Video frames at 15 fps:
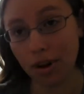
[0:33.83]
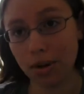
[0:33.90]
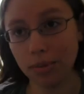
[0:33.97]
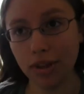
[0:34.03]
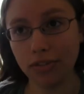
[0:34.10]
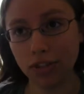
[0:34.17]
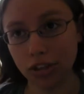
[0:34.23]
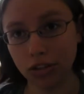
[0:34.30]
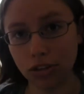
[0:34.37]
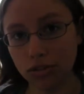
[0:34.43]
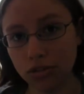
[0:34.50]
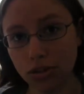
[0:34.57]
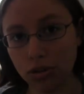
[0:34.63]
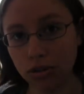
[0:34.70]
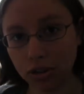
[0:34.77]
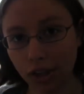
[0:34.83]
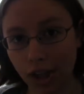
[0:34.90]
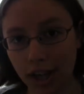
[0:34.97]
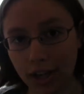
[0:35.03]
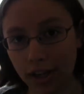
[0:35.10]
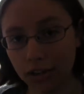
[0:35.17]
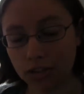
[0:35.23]
they'd probably have to close the whole
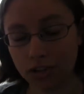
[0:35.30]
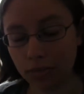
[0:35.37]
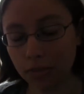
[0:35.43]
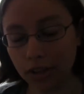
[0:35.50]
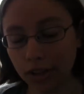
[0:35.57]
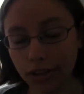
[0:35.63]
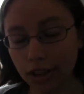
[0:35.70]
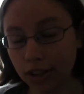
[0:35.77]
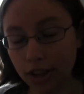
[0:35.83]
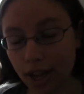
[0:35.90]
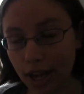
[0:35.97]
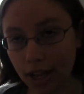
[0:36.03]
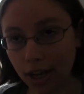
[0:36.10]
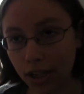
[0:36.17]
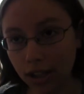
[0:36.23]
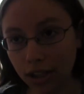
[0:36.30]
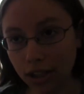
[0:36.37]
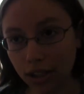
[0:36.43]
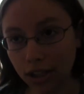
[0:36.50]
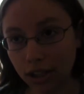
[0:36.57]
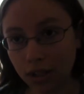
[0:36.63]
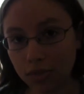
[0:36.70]
line or something like that.
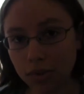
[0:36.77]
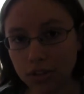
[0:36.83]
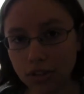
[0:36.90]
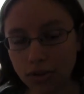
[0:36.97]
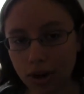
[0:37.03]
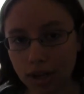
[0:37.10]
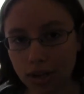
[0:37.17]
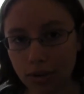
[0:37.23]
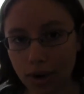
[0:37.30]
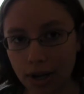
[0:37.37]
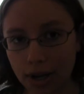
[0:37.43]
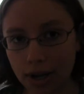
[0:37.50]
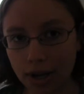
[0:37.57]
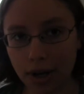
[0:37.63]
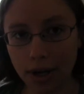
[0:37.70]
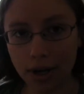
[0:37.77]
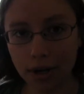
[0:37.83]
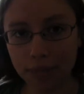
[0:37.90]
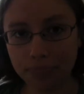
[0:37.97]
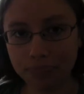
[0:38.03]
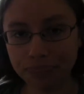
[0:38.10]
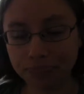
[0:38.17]
But so anyway,
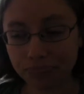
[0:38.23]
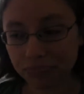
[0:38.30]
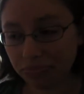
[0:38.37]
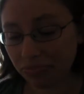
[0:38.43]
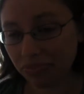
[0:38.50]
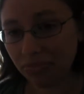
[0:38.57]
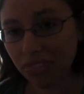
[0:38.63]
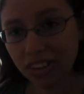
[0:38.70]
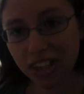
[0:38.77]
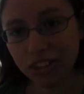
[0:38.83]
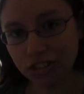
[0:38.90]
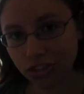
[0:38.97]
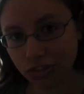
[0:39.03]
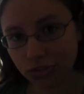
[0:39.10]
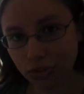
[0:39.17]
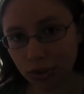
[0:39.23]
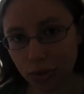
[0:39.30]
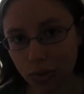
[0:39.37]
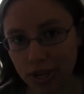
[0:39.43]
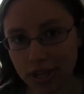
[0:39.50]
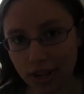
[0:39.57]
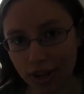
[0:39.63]
um, it's just for
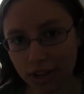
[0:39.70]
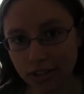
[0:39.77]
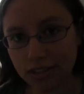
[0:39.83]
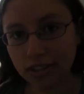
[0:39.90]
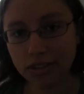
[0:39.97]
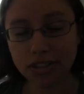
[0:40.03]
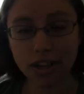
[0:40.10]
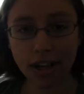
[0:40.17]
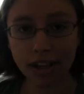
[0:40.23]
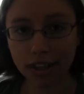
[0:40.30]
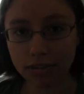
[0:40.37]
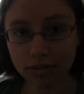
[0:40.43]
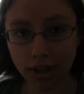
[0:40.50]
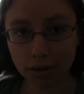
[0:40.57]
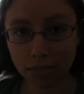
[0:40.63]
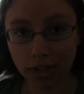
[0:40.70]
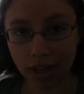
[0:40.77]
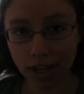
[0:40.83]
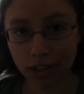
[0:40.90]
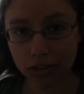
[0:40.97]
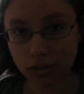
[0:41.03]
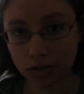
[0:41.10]
a weekend, so it's not going to affect me
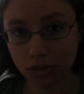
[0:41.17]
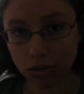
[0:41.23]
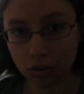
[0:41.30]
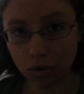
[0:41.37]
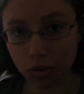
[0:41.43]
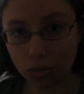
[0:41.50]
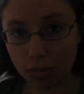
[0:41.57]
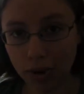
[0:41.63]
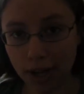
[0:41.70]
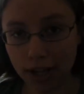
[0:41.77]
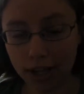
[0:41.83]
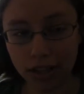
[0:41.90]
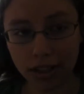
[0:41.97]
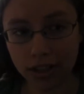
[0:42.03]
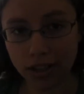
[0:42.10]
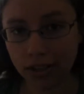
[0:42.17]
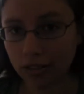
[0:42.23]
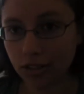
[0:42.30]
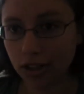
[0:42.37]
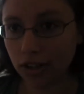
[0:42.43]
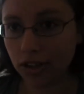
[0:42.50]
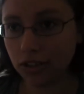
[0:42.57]
getting to school, but
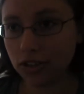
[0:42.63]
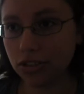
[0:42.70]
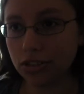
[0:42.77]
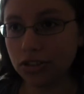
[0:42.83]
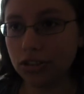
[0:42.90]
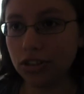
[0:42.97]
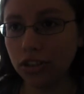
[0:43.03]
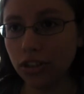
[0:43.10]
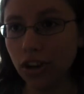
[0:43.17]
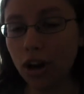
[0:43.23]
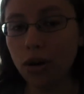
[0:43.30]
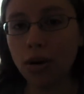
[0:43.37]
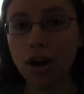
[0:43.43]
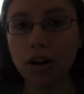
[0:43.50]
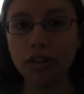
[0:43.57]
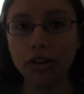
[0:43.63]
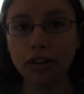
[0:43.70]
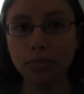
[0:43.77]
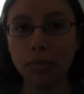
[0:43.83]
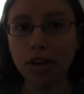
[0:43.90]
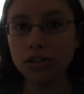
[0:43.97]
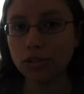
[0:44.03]
there's no
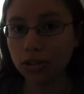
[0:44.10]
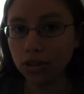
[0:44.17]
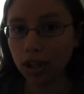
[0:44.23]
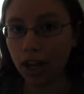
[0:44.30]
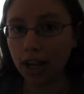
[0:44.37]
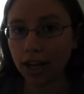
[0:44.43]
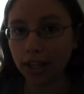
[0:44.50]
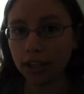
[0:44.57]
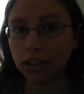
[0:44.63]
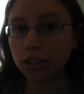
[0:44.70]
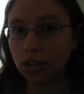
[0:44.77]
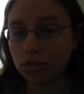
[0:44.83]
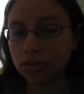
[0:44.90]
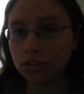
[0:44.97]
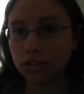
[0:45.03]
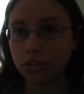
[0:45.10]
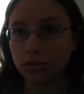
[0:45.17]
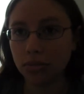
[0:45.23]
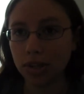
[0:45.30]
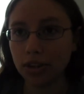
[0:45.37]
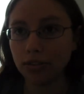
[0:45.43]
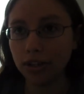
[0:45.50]
other metro line close
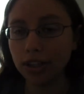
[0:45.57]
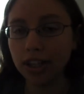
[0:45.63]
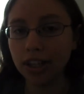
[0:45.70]
to me,